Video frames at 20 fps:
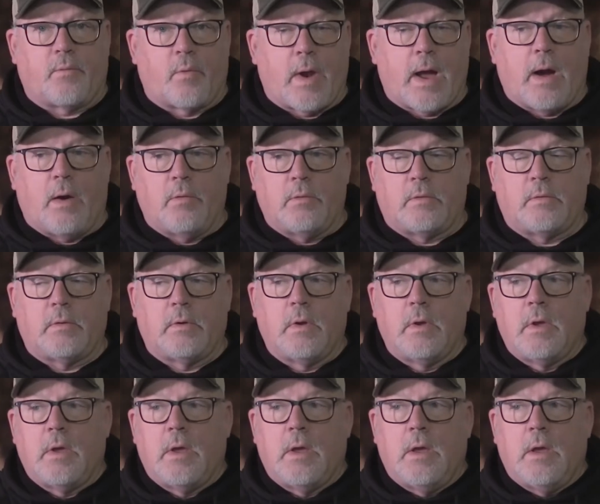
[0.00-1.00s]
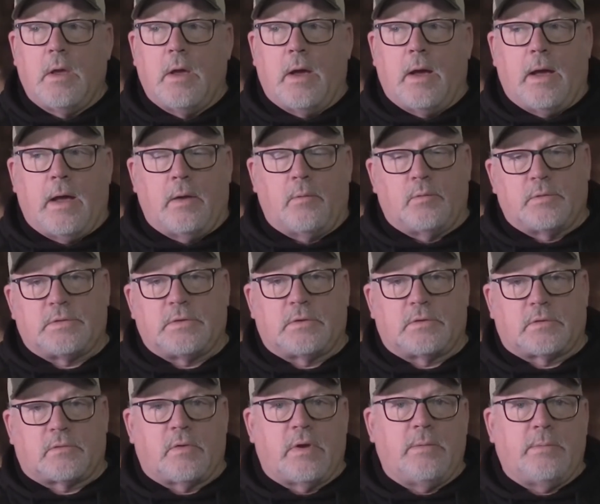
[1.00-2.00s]
drought. It was
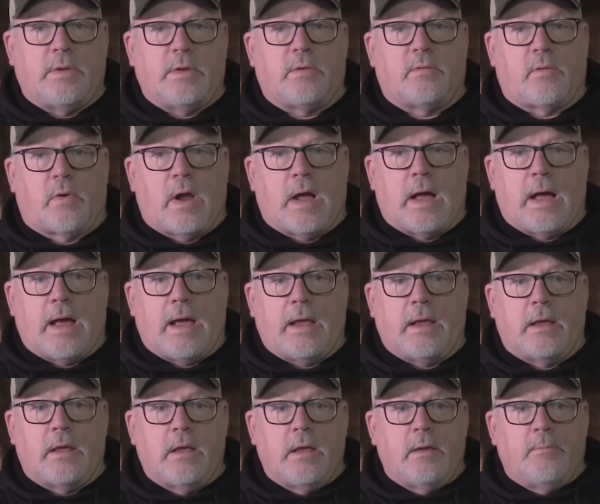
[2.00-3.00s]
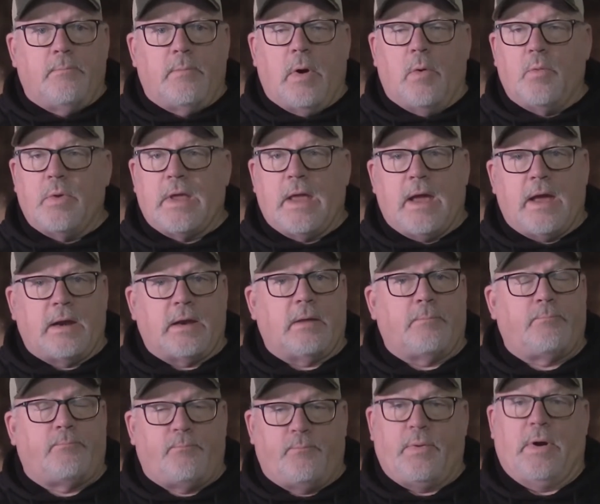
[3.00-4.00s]
extremely dry, but we had
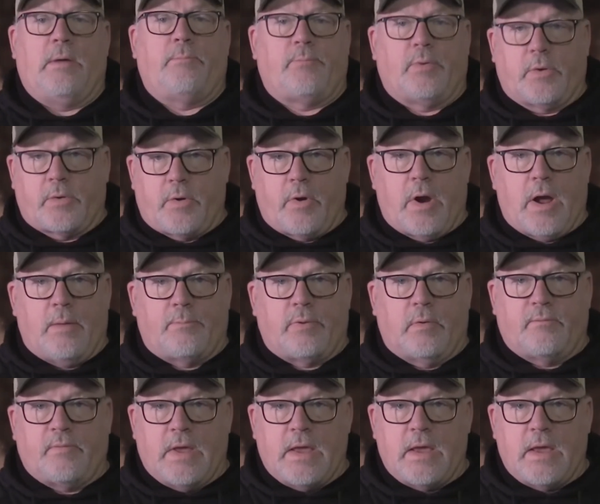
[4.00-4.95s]
a bumper crop of